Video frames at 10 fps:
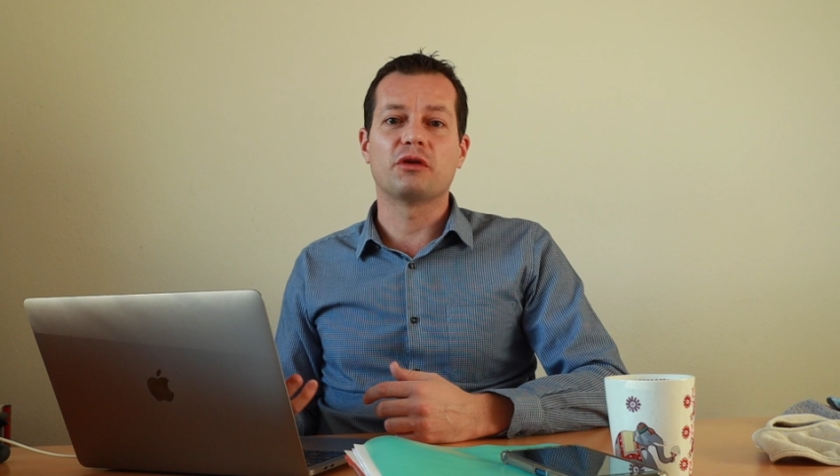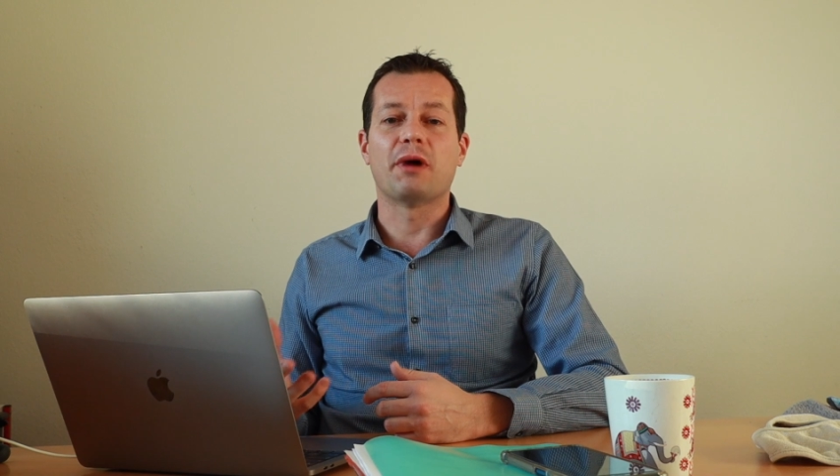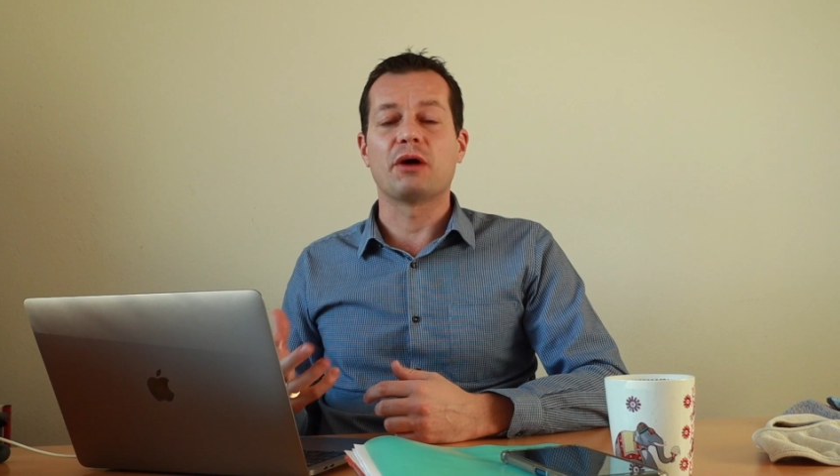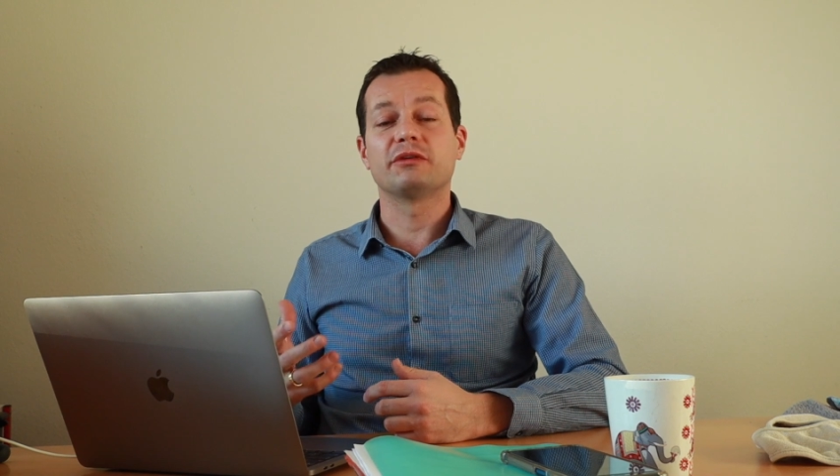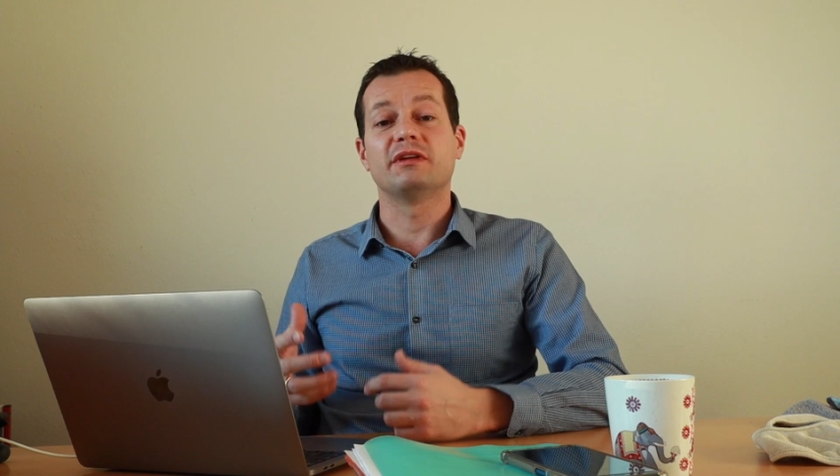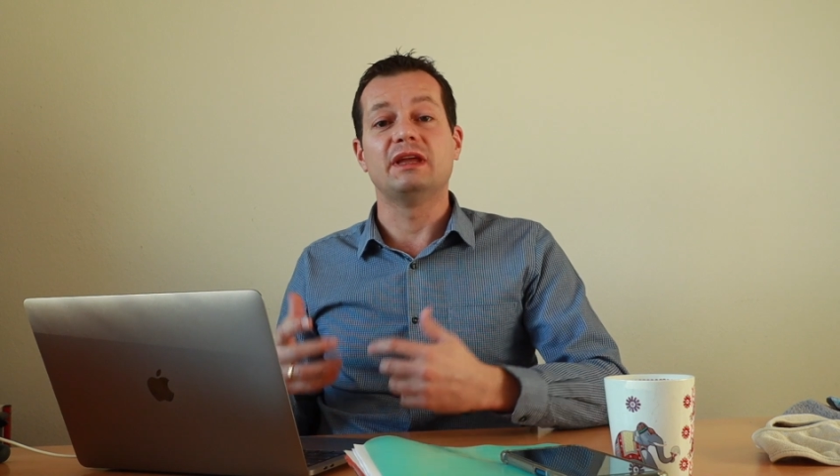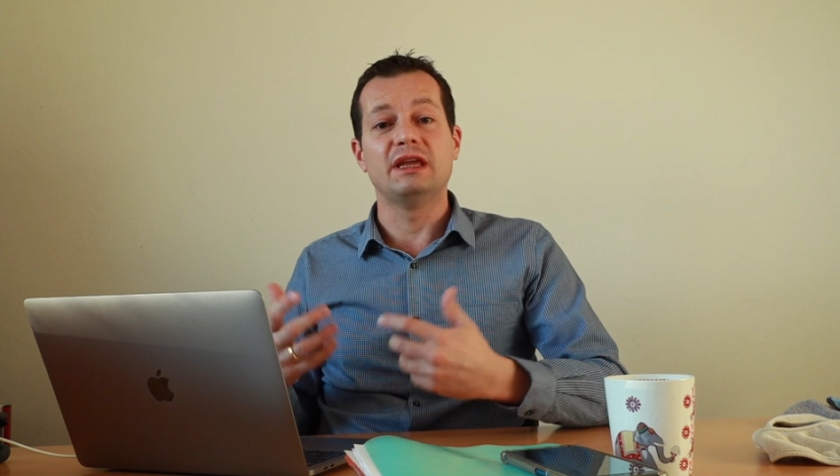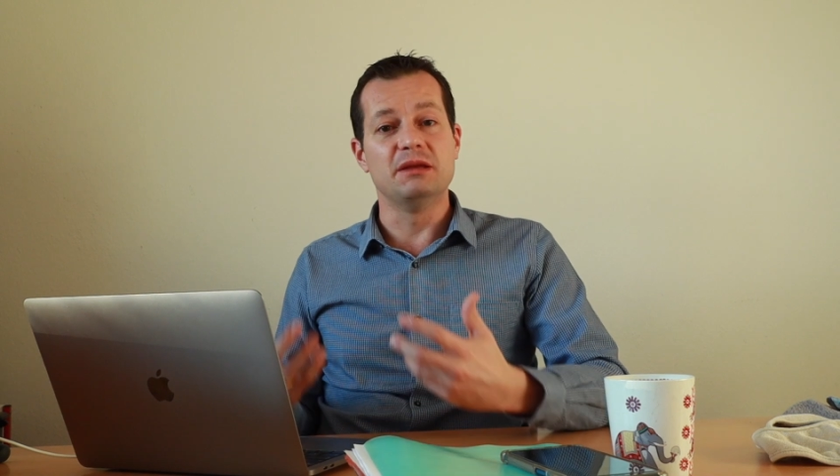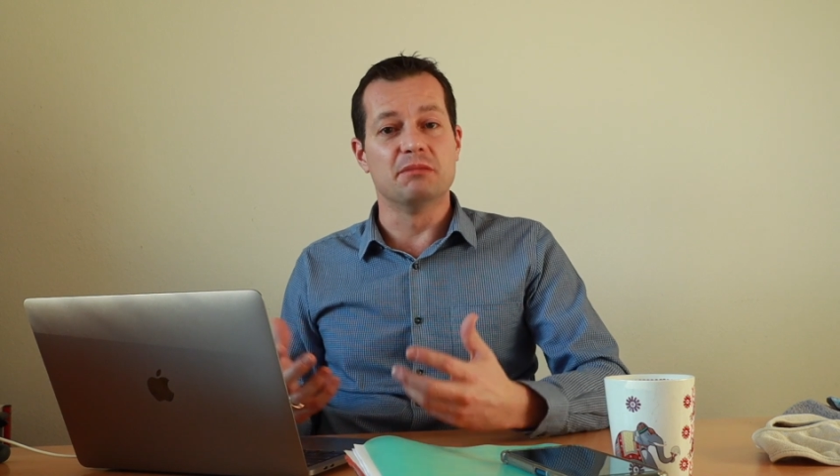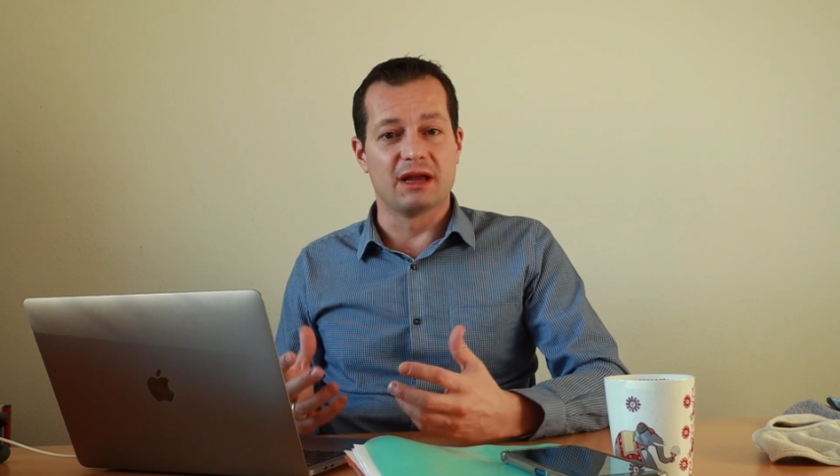about
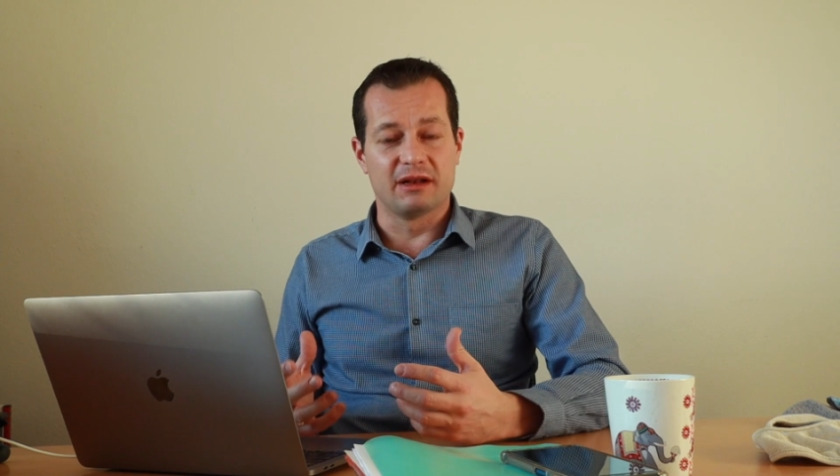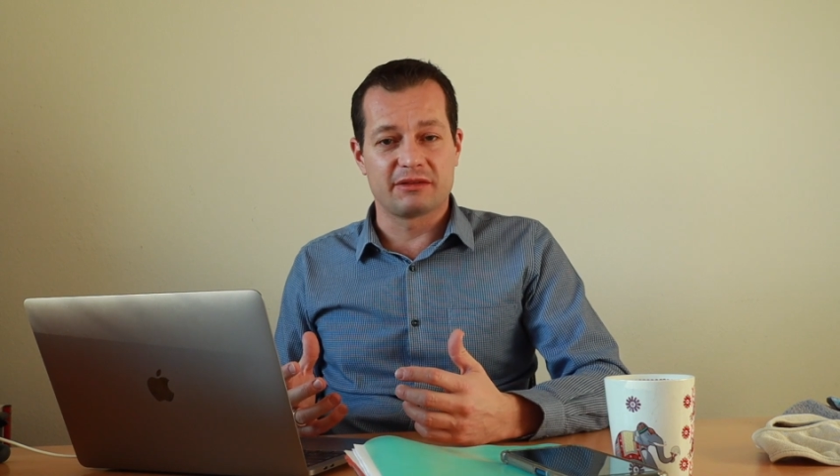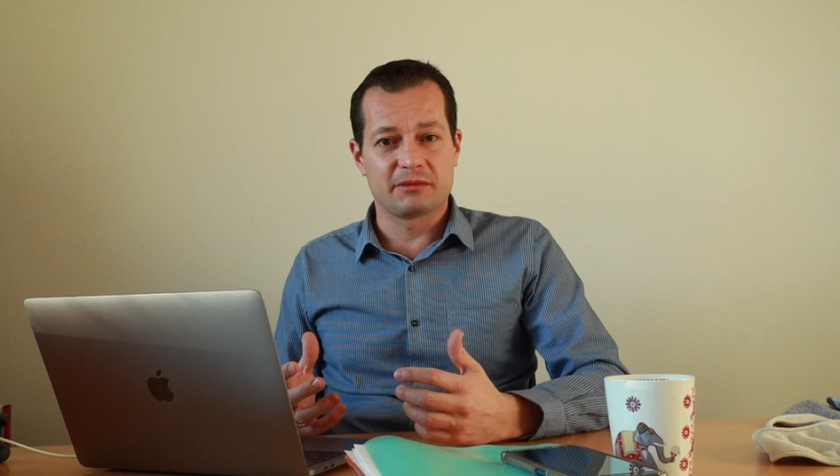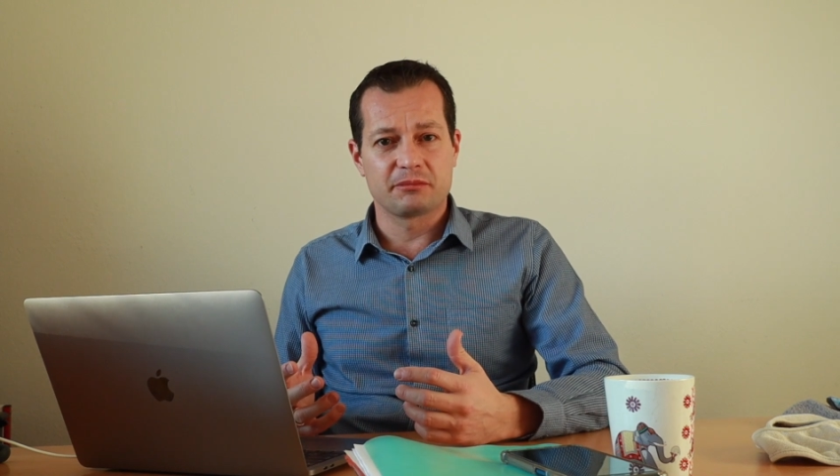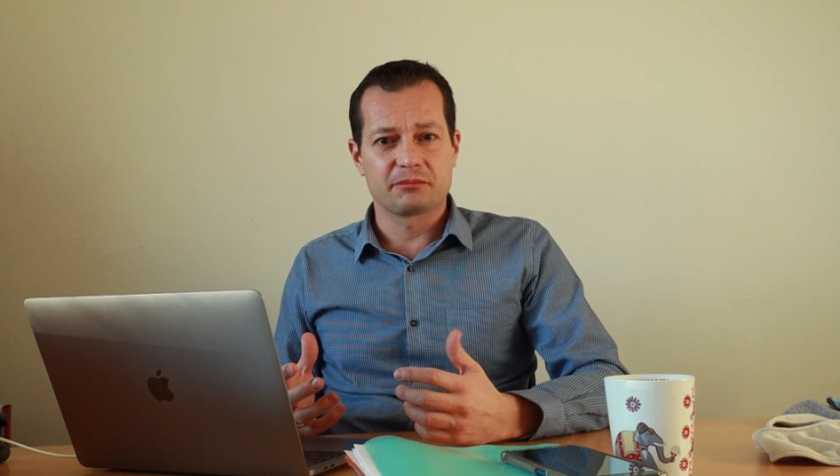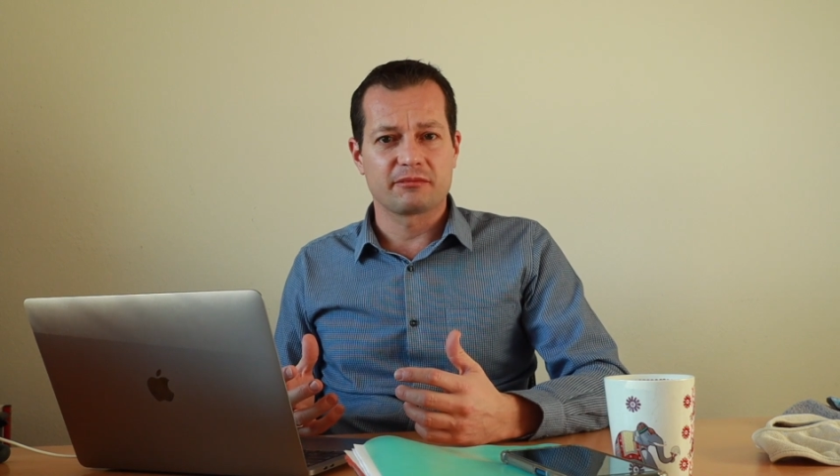emails